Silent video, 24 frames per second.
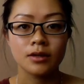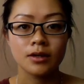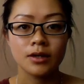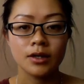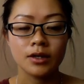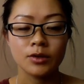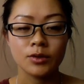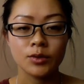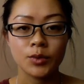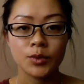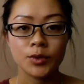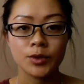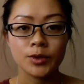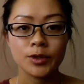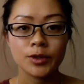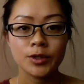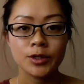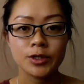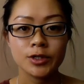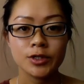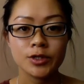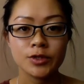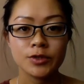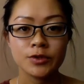In
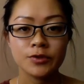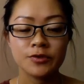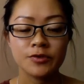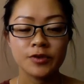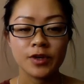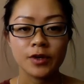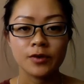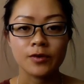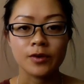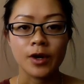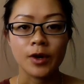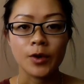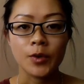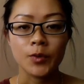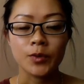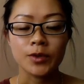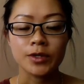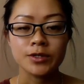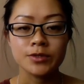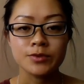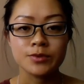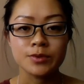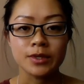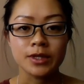order to figure out what
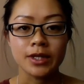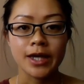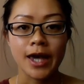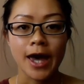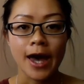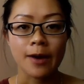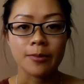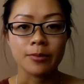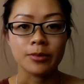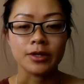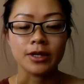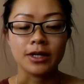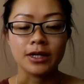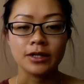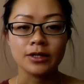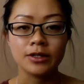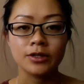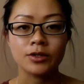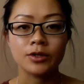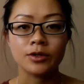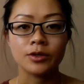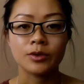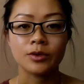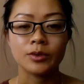is really happening,
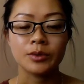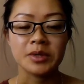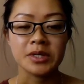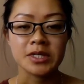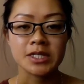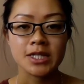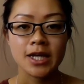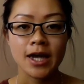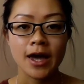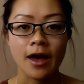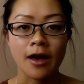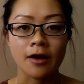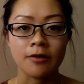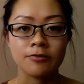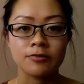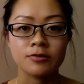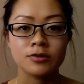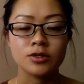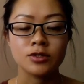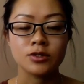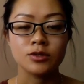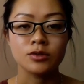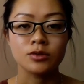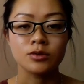you're going to have
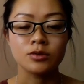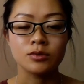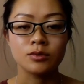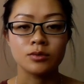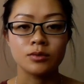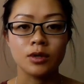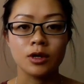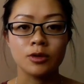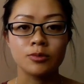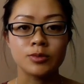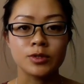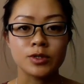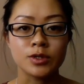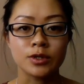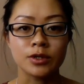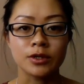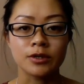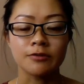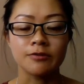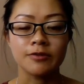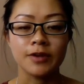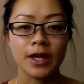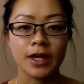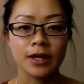to
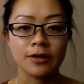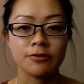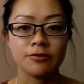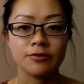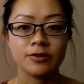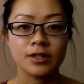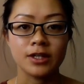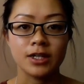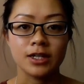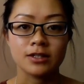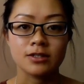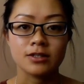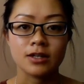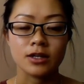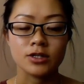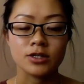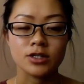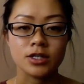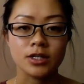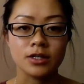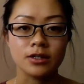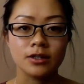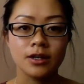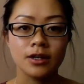observe a feeding
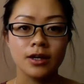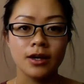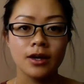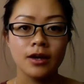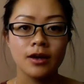session.